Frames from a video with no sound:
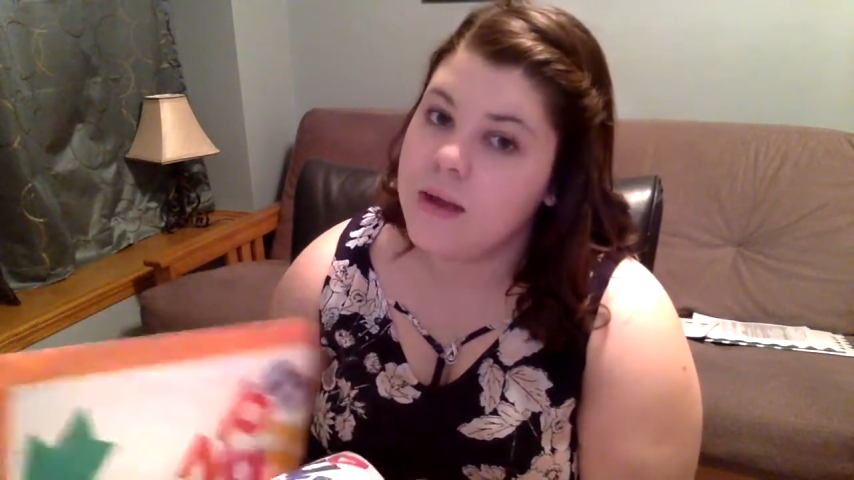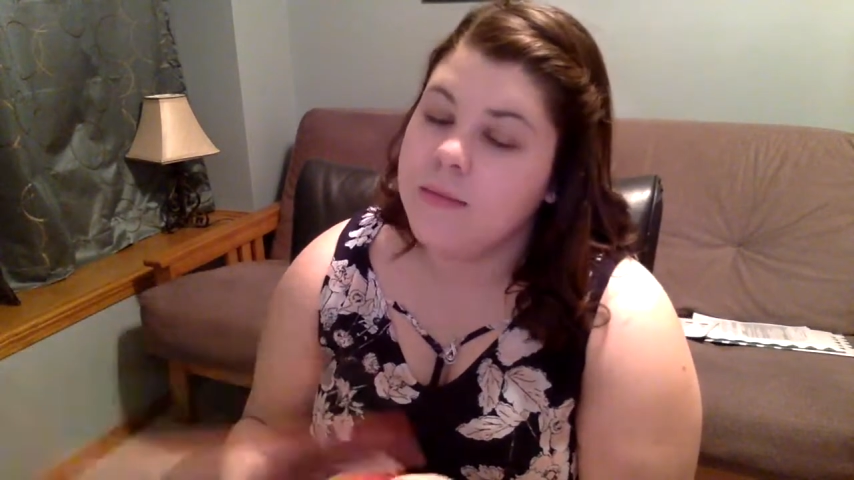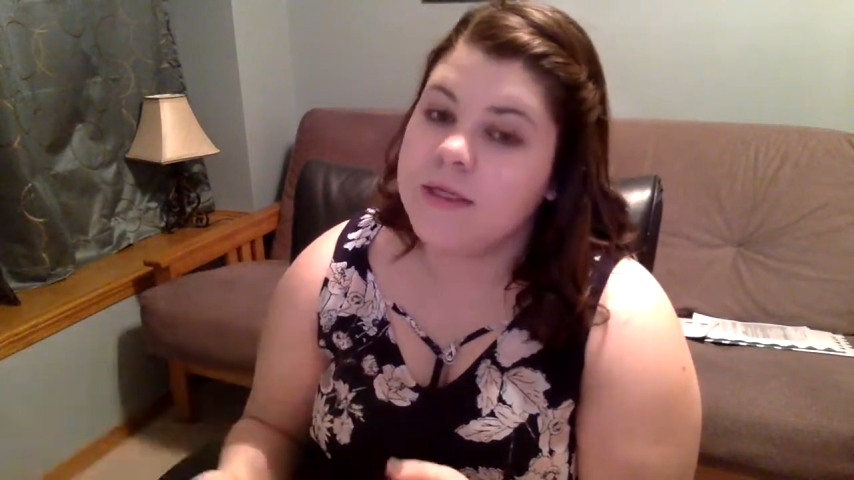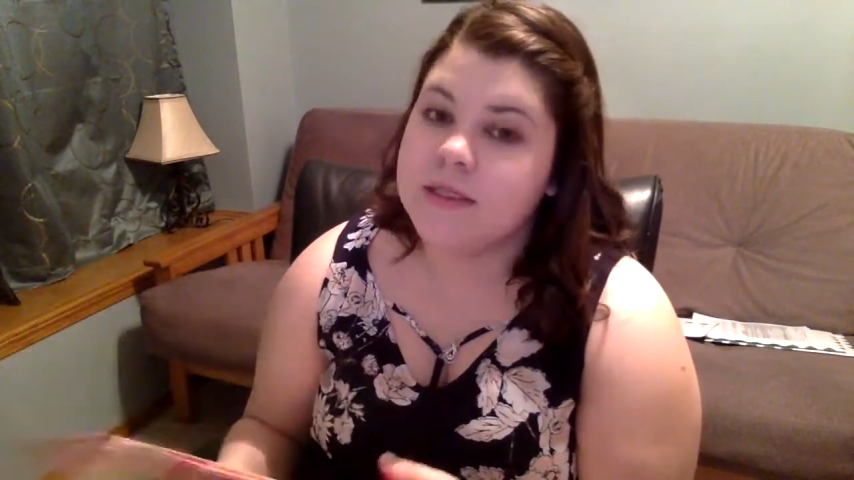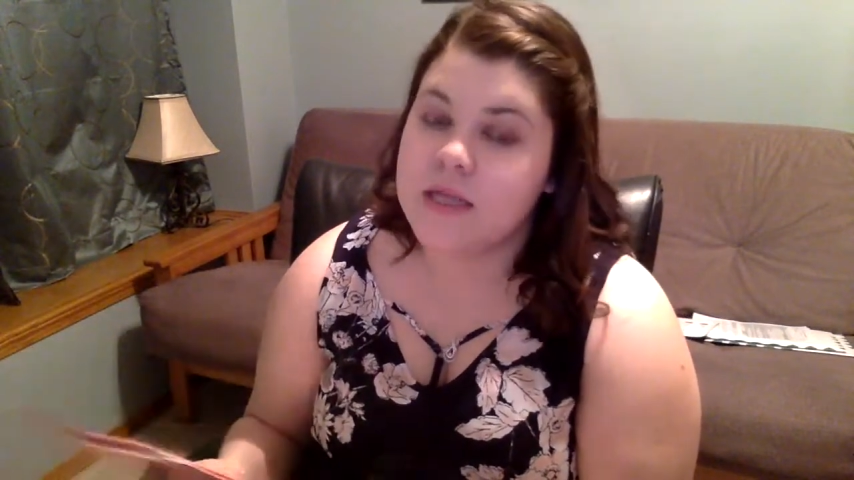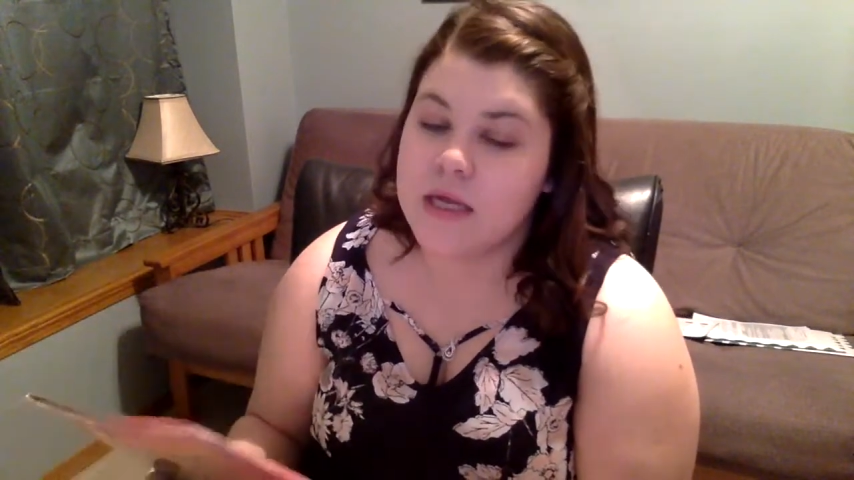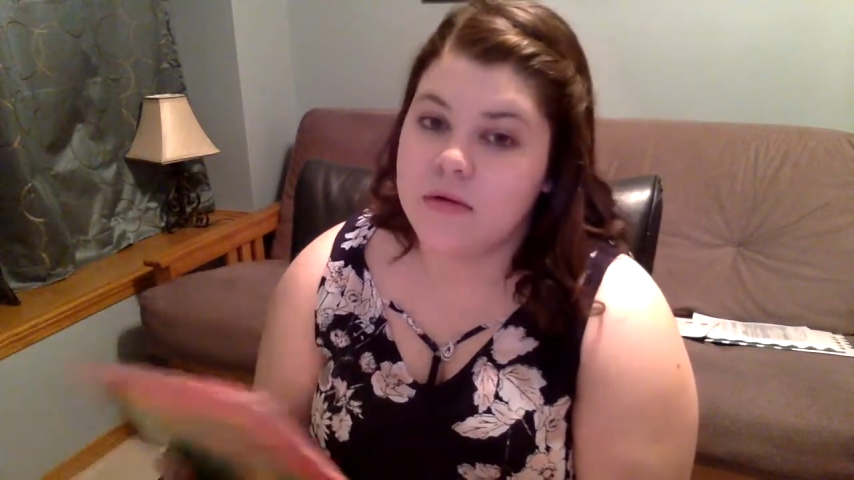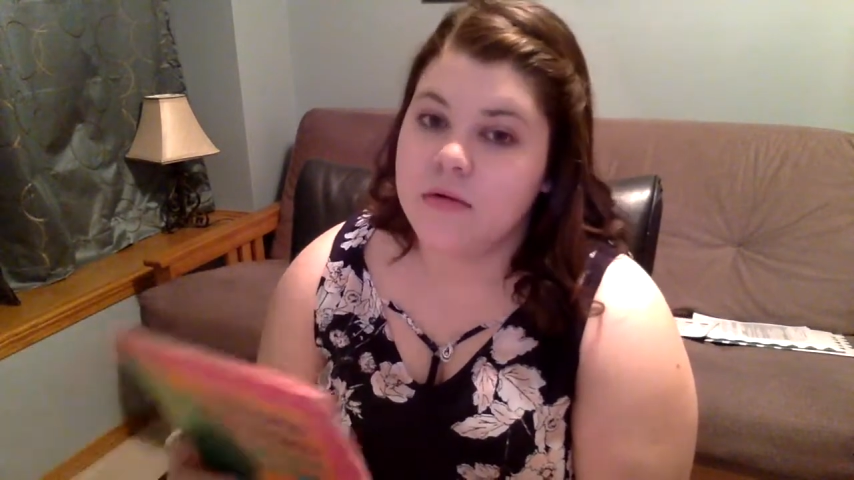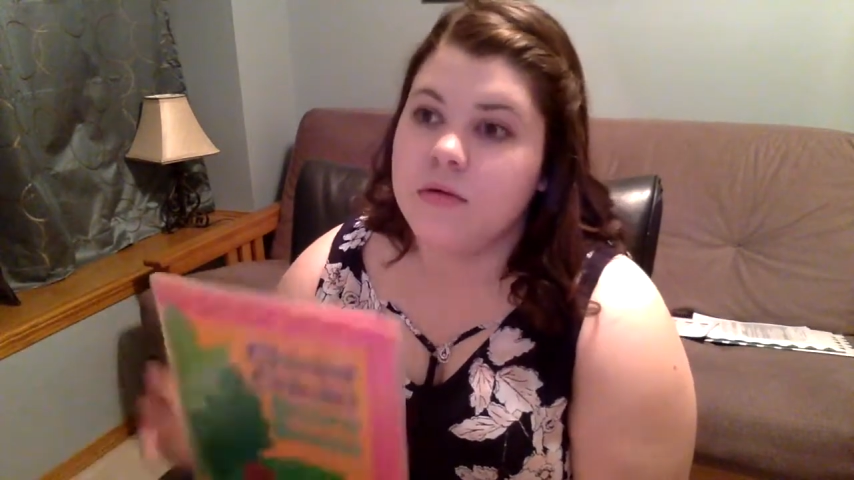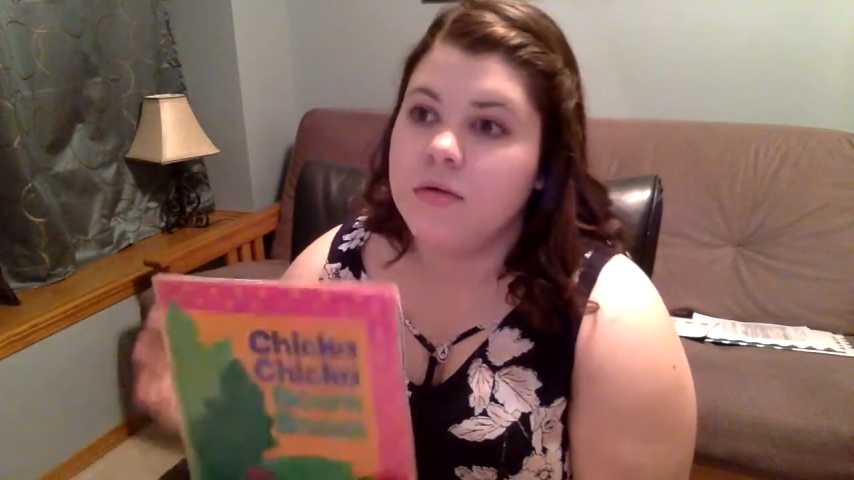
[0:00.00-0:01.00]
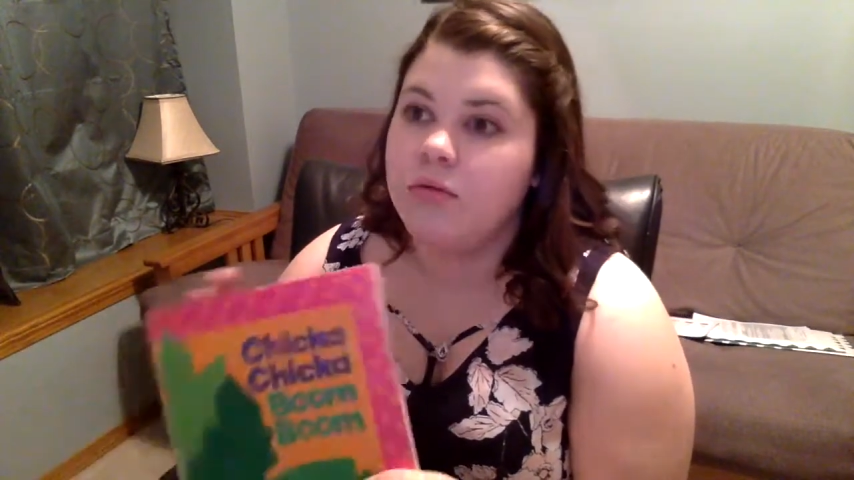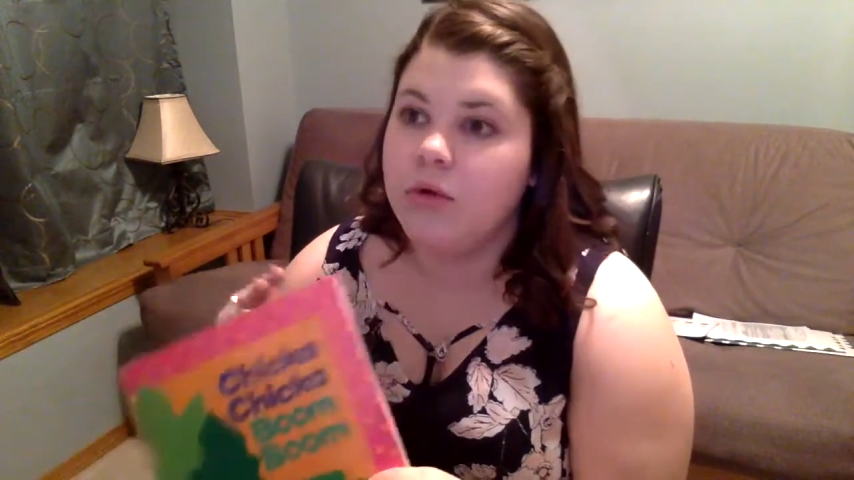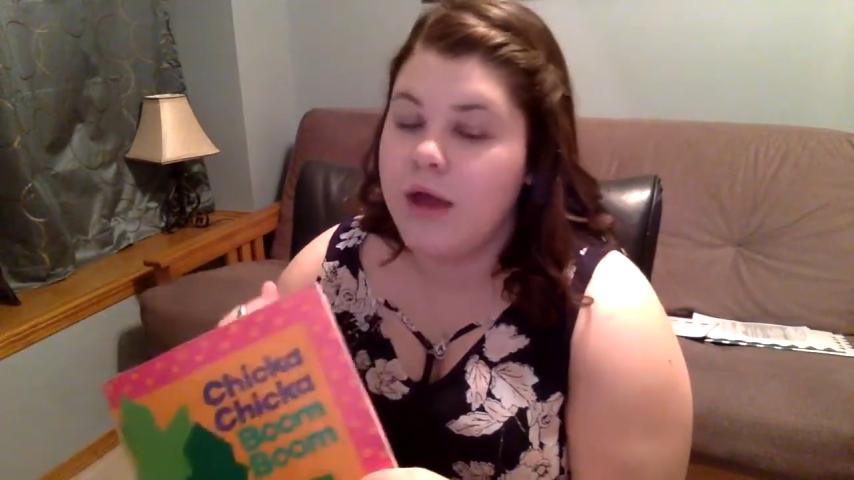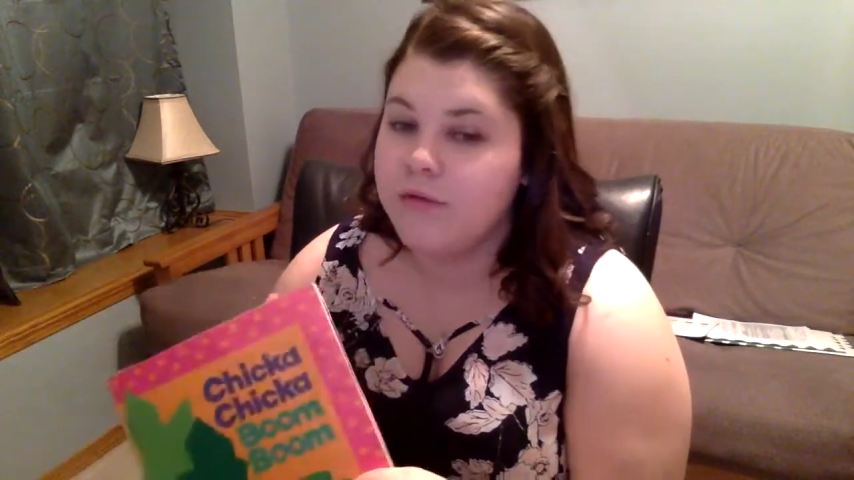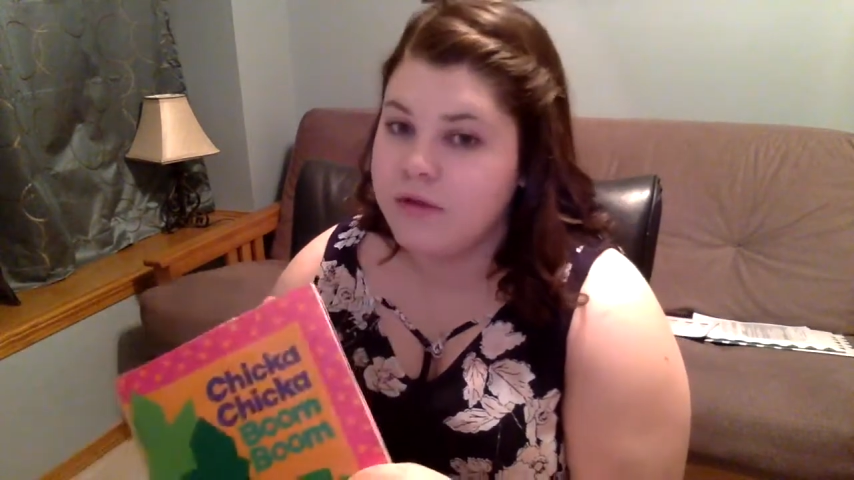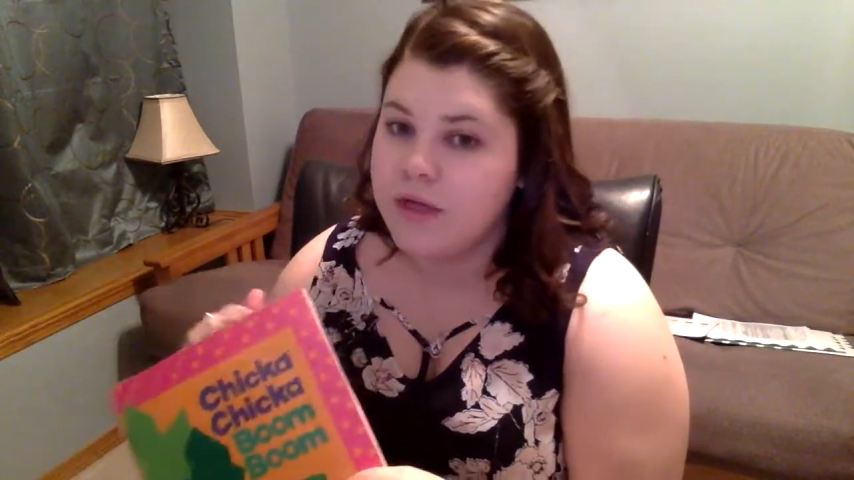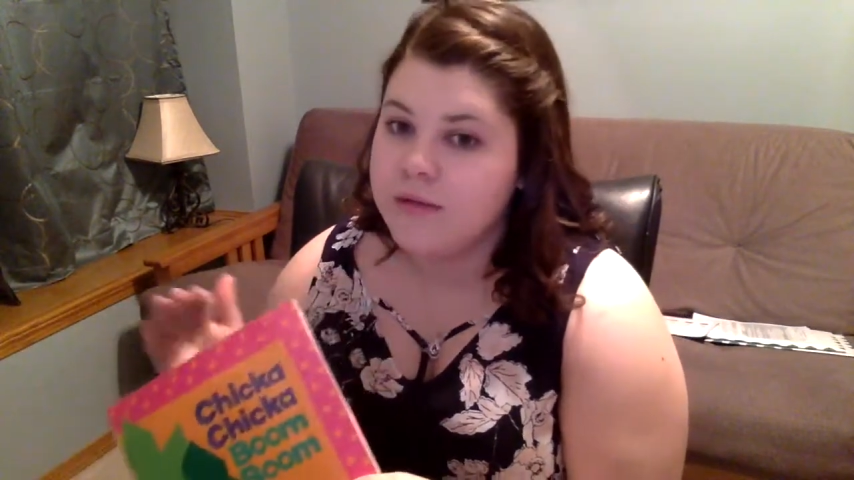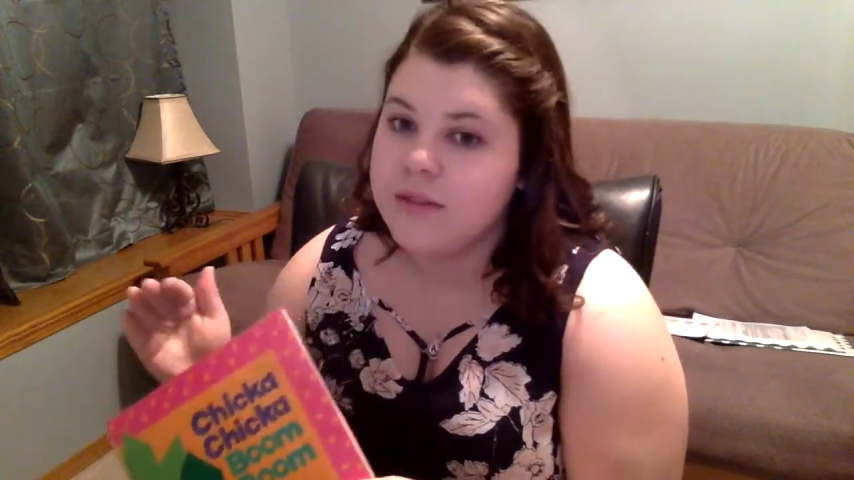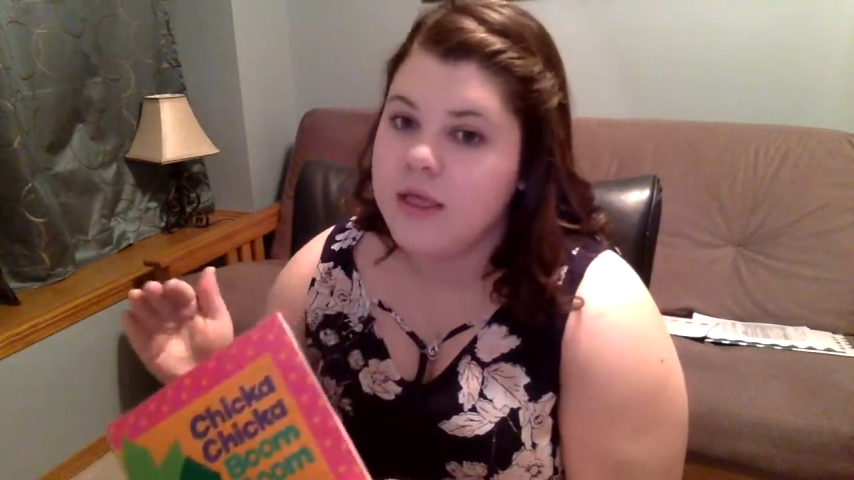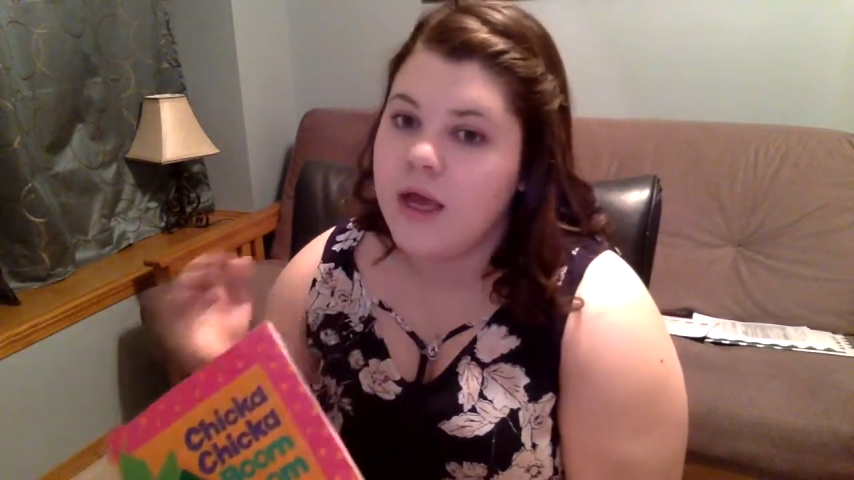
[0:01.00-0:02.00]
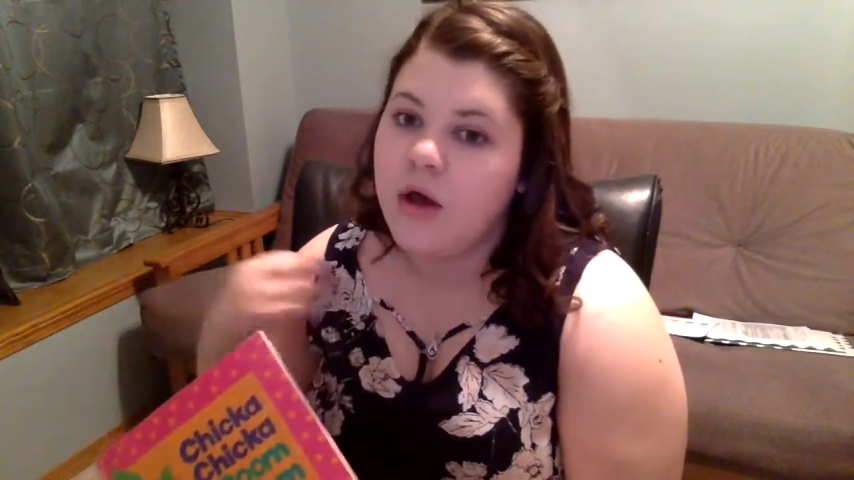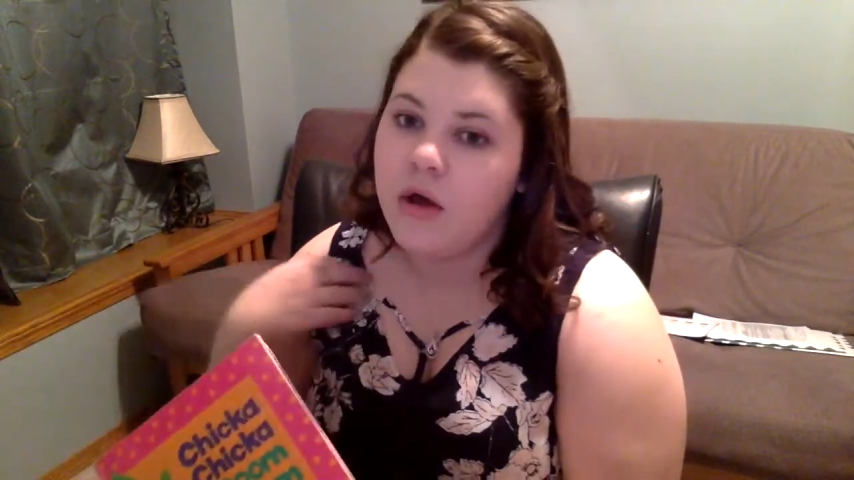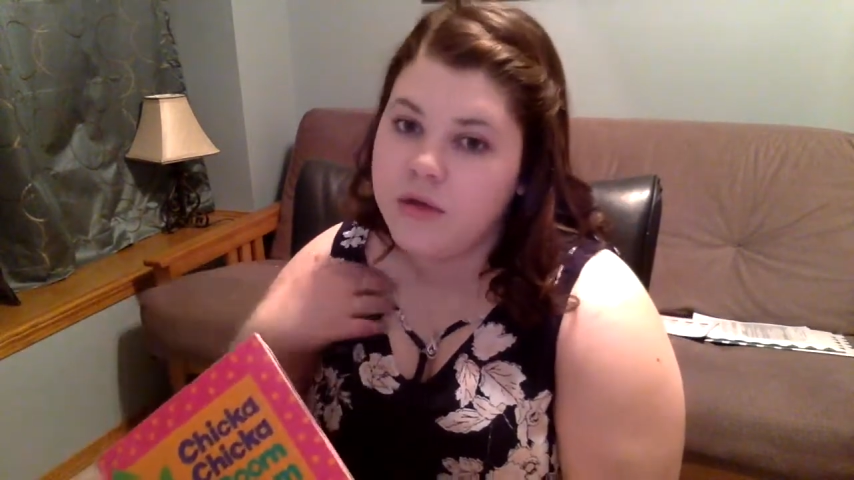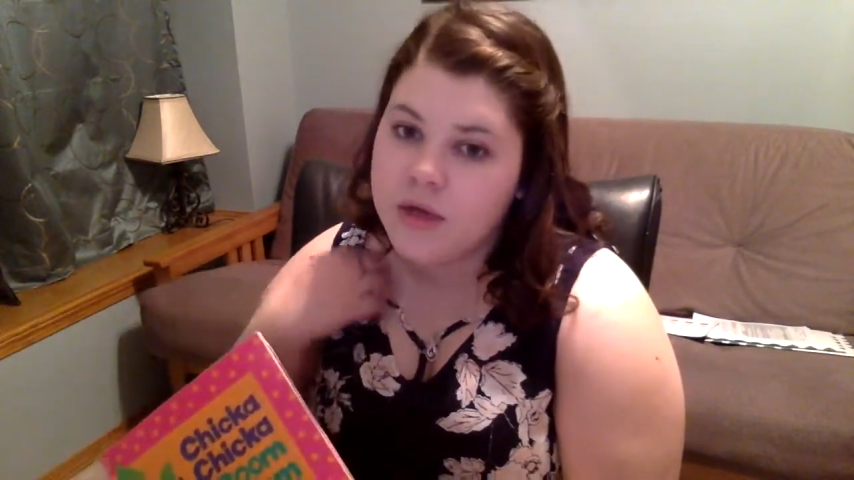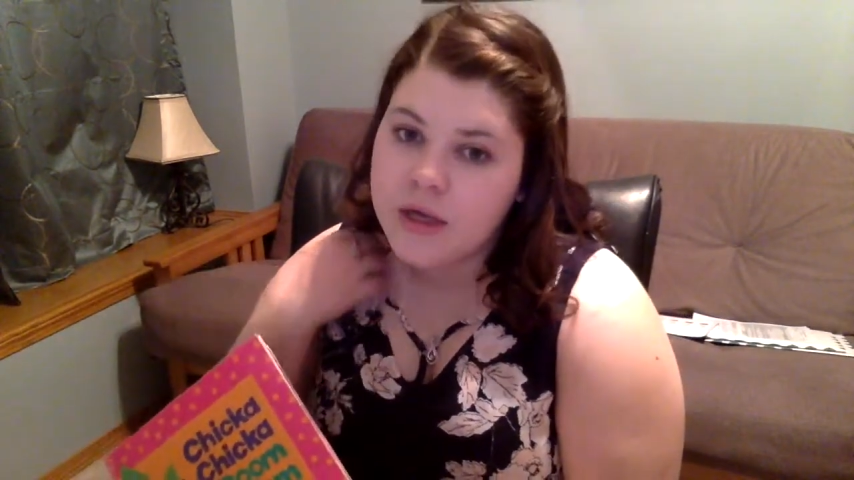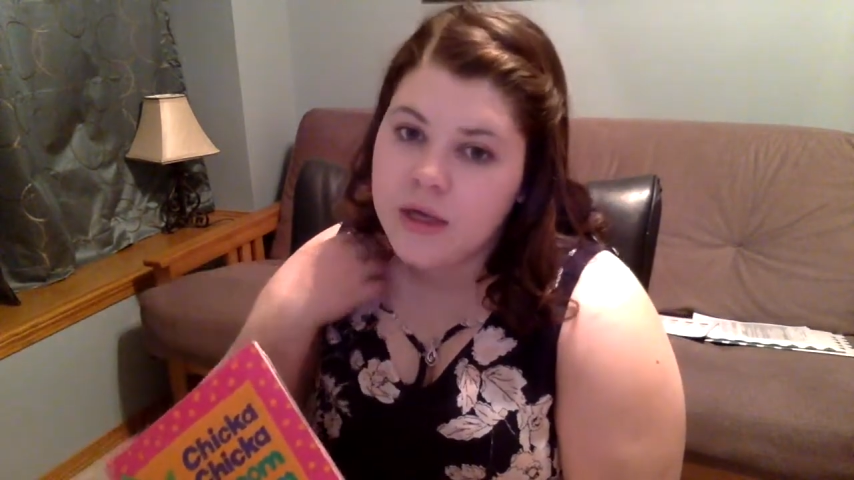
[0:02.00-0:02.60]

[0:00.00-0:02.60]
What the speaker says: because then everything up to that, all the